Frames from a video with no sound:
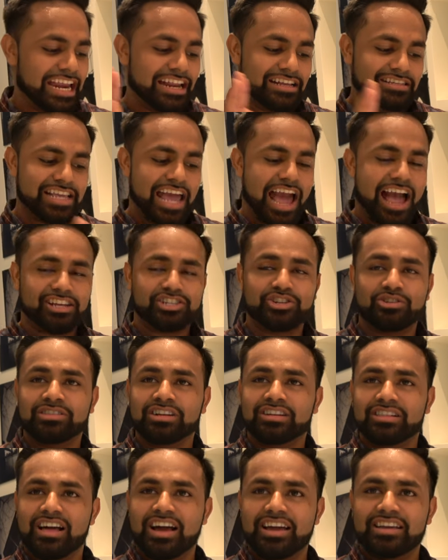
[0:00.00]
It is cached on the
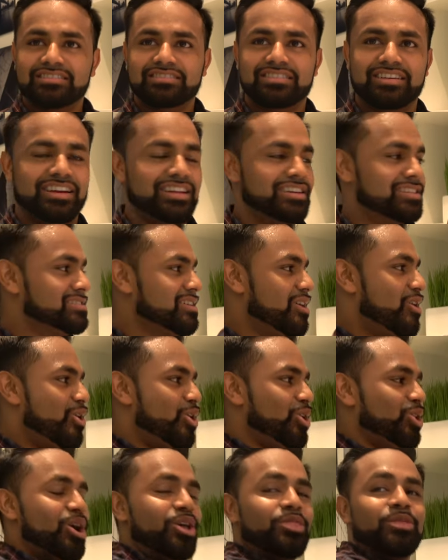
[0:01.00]
client. It is
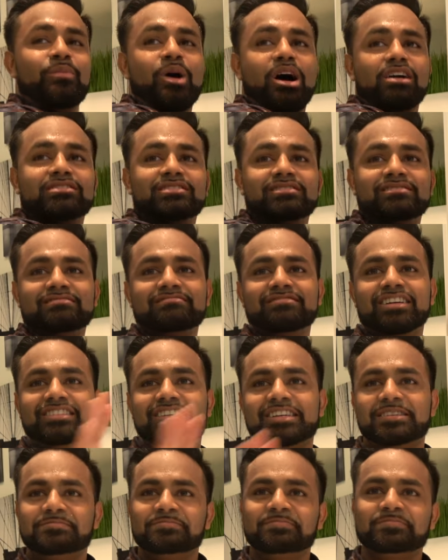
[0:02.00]
all on the box. That's
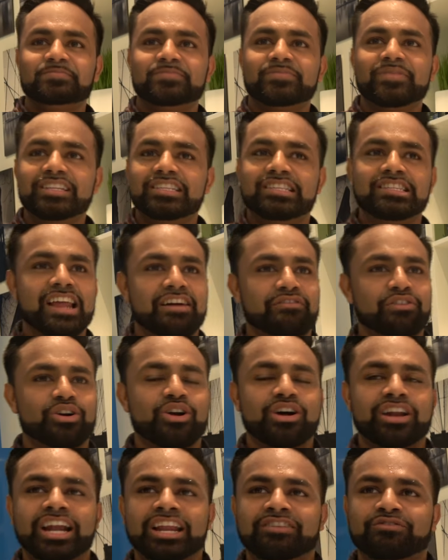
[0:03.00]
it. It's you never
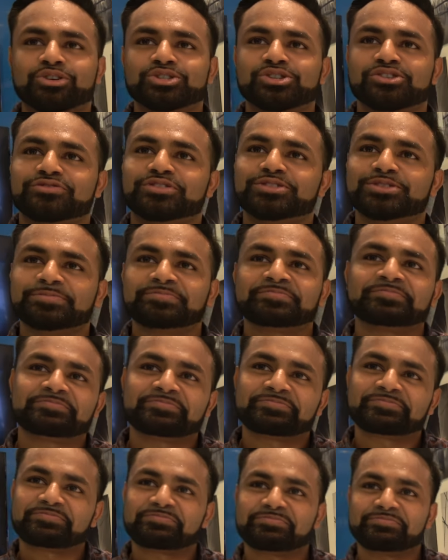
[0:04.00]
on any of our servers.
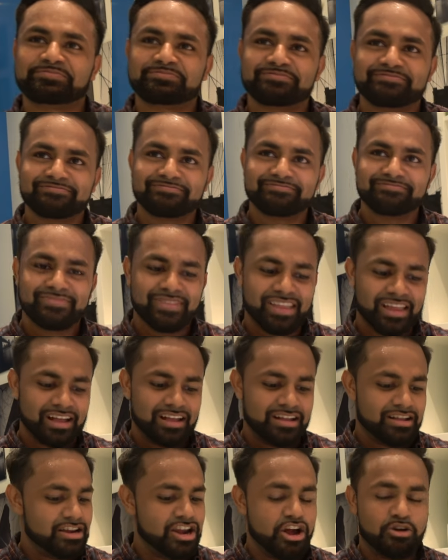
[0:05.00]
You don't have a cache cloud?
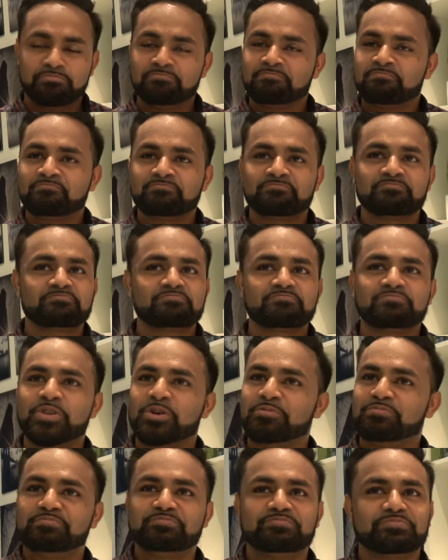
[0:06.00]
No. Something?
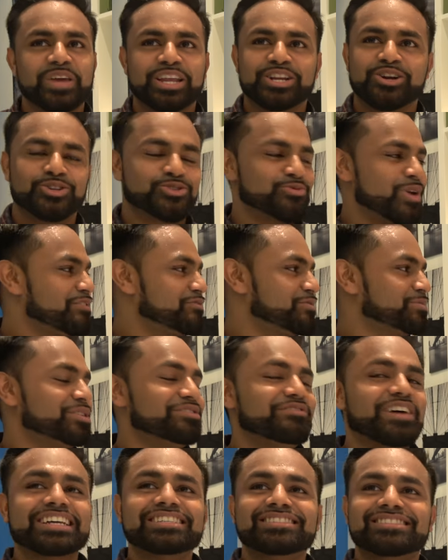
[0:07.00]
Nope. It goes right from the
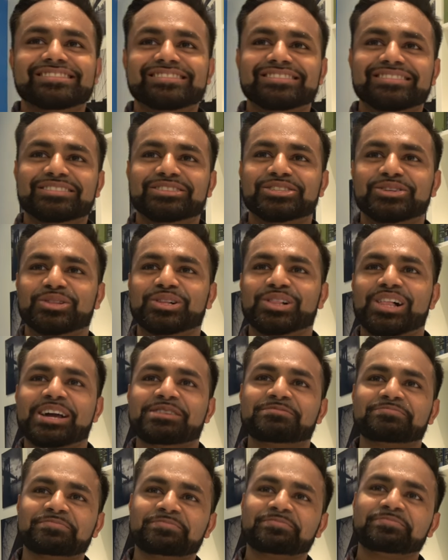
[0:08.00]
device to the
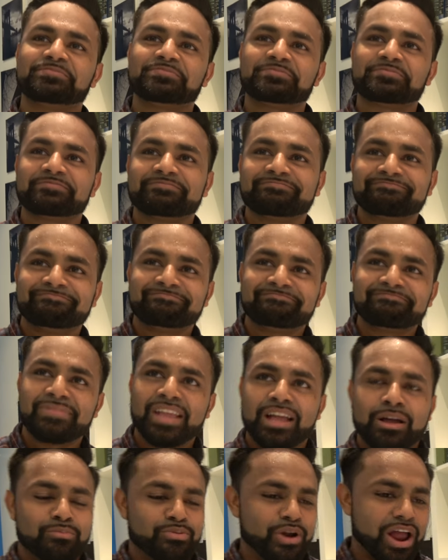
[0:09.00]
client.
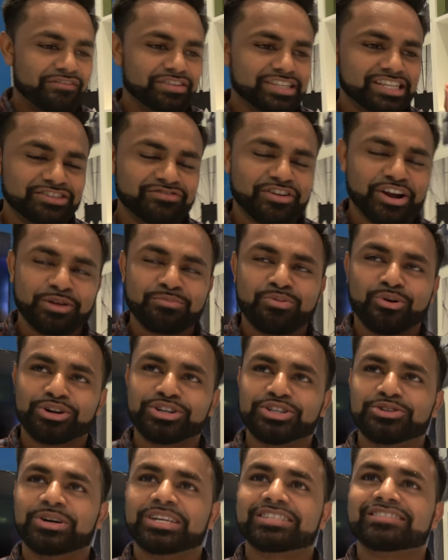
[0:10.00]
Can you Privacy is very
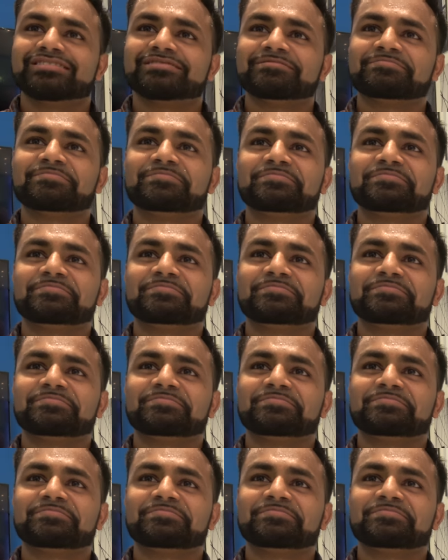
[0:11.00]
important to us.